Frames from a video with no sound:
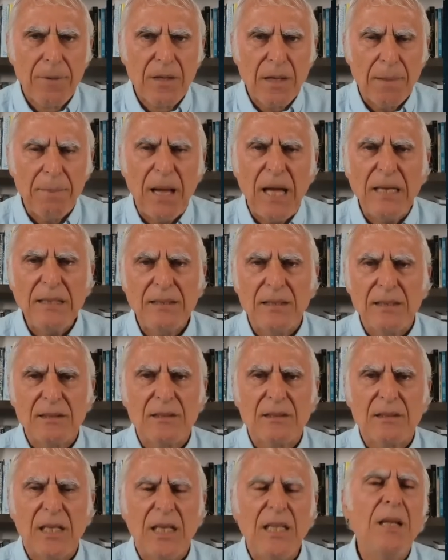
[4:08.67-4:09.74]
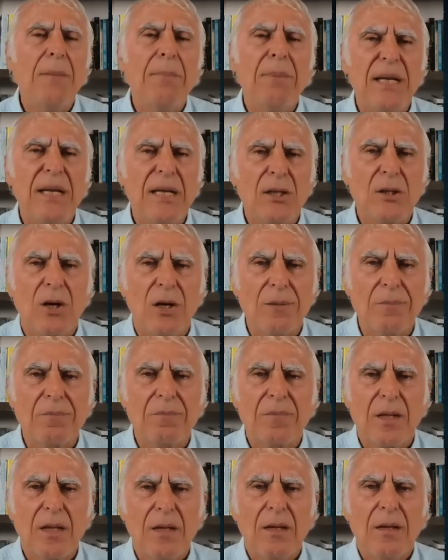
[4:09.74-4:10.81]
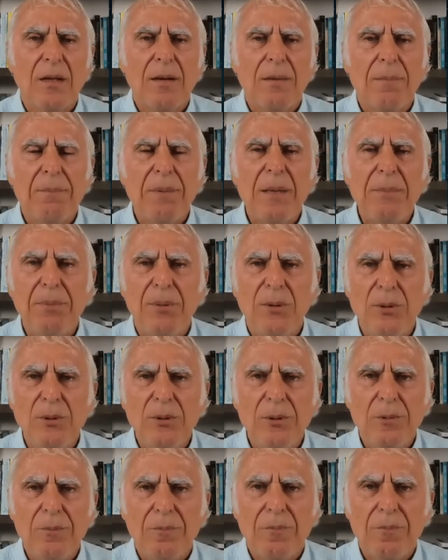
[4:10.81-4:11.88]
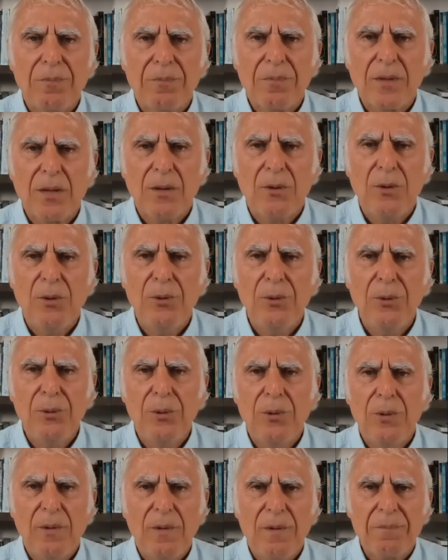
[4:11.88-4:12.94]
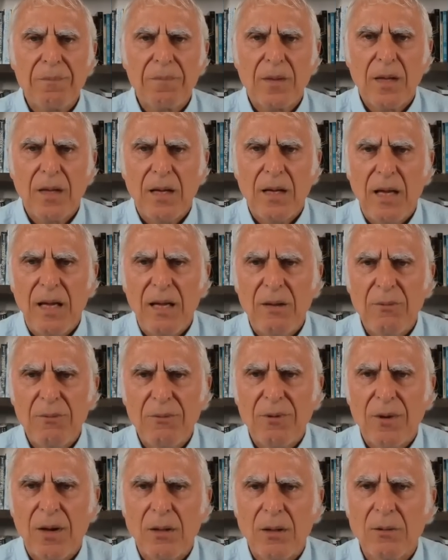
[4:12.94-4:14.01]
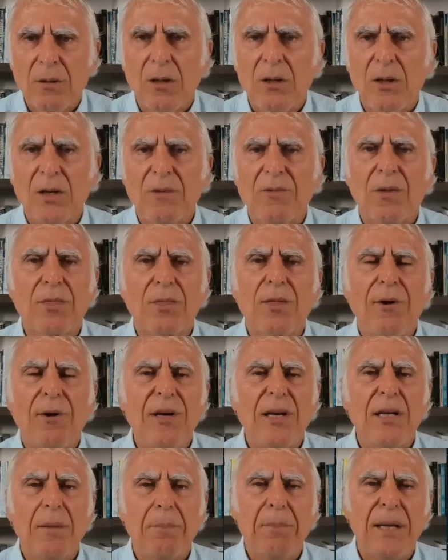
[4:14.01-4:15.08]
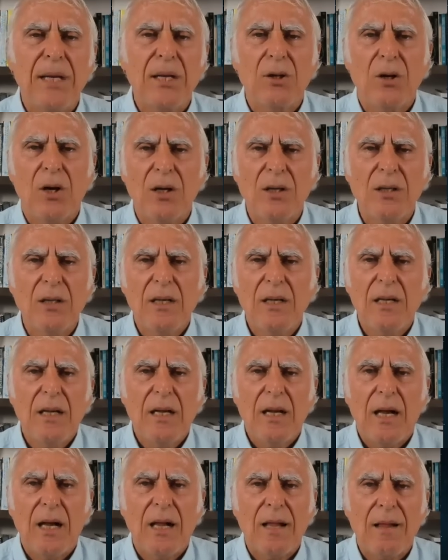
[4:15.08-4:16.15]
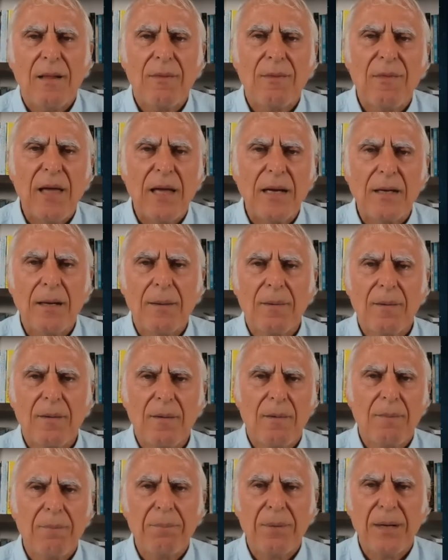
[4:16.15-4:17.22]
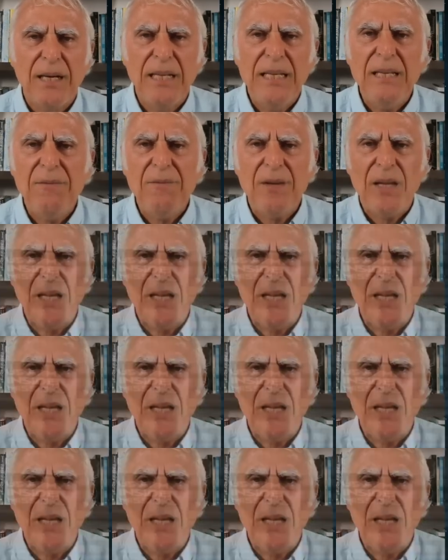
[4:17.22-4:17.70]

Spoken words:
commanders in the Pentagon, people who have a lot of authority in the Pentagon that believe